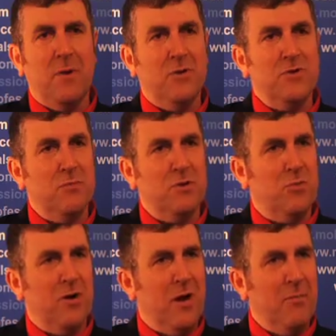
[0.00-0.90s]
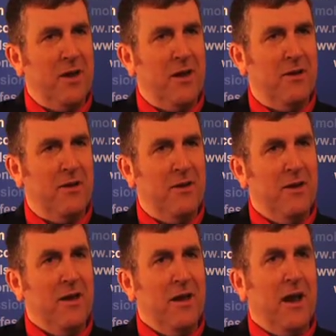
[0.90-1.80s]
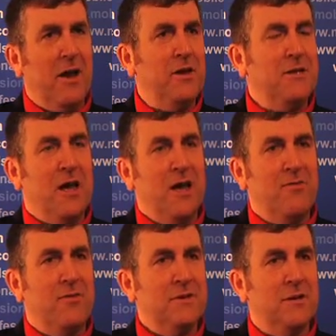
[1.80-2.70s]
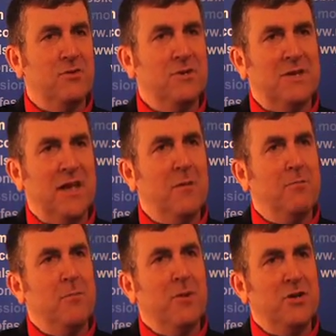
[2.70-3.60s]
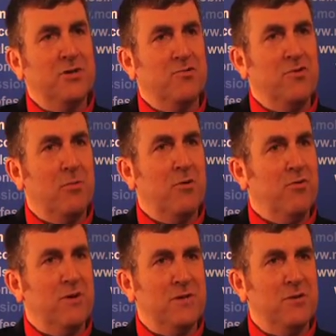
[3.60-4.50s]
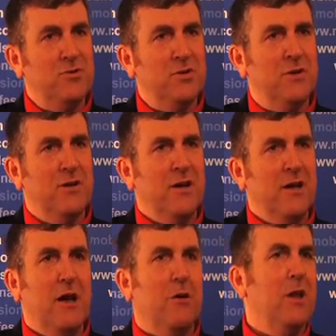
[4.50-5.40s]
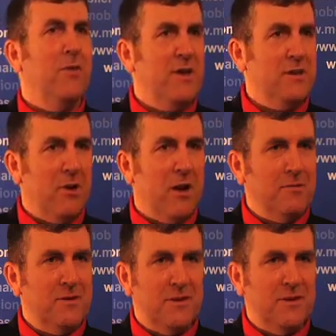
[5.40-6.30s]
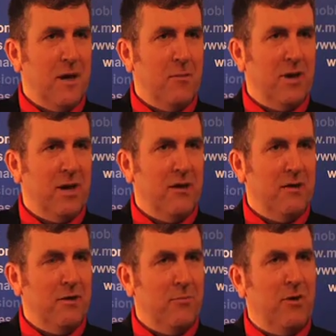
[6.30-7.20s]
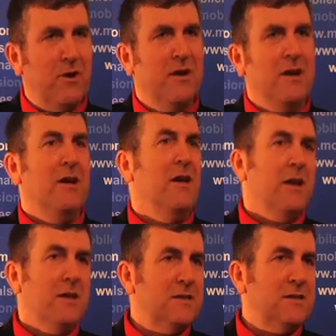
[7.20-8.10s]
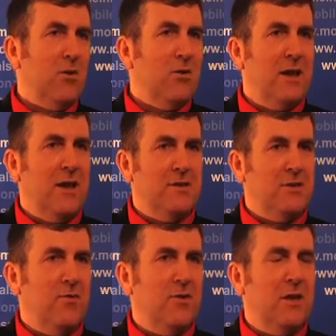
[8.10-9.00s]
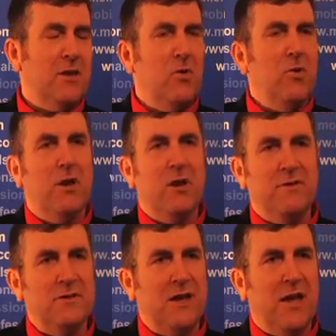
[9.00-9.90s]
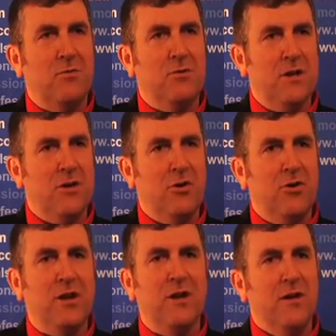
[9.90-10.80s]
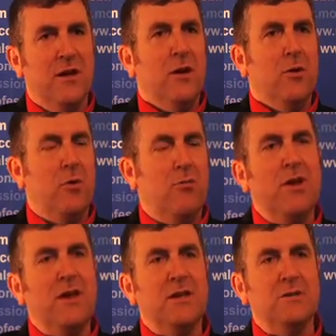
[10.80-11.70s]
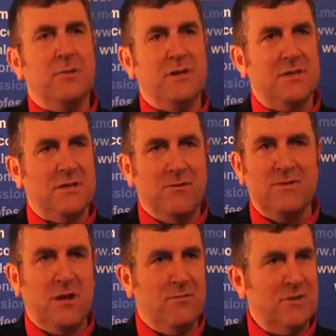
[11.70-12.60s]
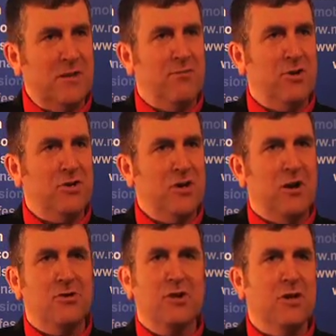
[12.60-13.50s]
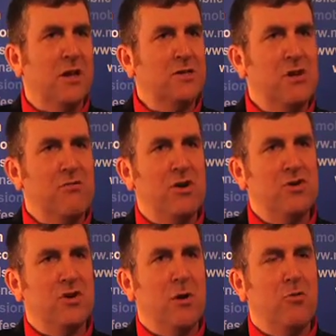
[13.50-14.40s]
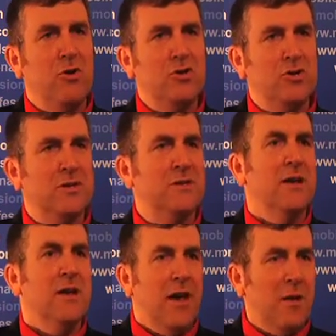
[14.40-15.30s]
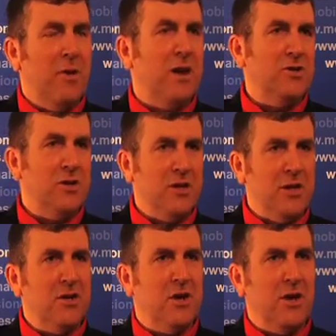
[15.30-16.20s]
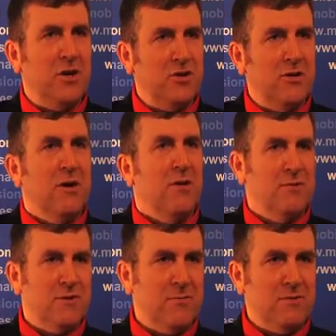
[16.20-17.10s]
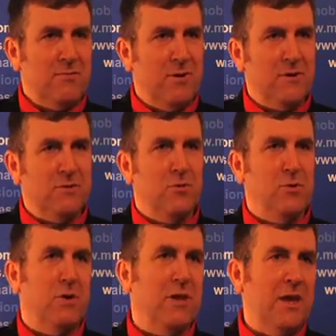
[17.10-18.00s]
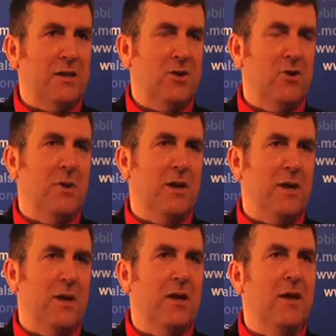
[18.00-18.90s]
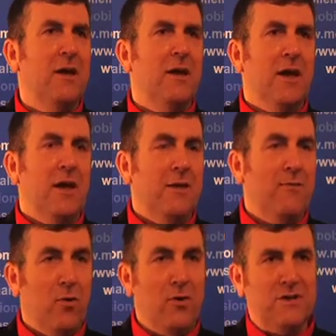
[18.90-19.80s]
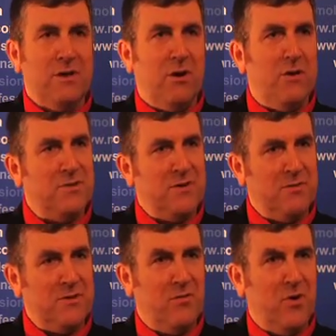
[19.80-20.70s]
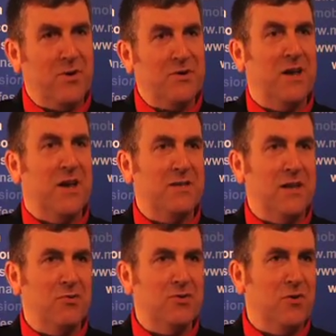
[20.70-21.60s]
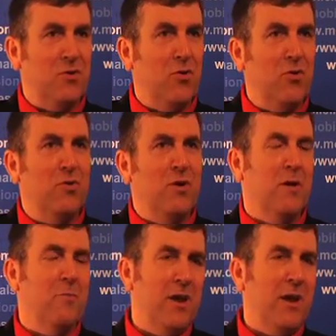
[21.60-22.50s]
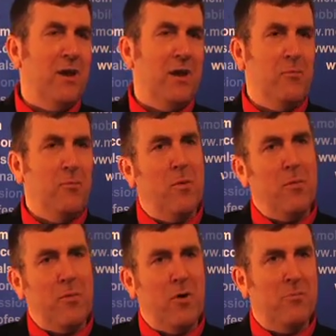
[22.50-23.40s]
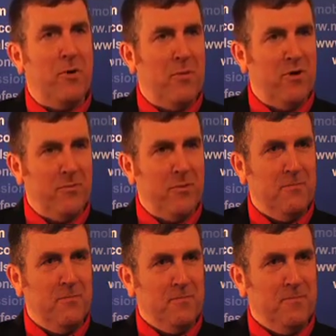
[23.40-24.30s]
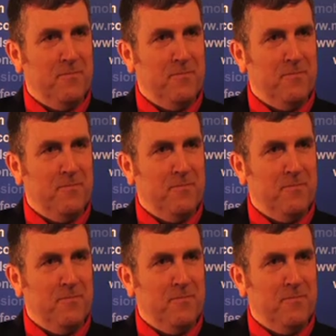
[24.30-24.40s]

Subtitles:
got built so much more complicated, I need to have solutions to help me manage the temperature resolution. How can I fix problems on this complicated network? This is all the kind of stuff. You take the whole lot of this together with Telcordia, we're really in this business of service delivery and charging, next generation operations, and managing the interconnection for service providers, which we think is going to be a key focus area for service providers as they look to grow and make mobile broadband profitable.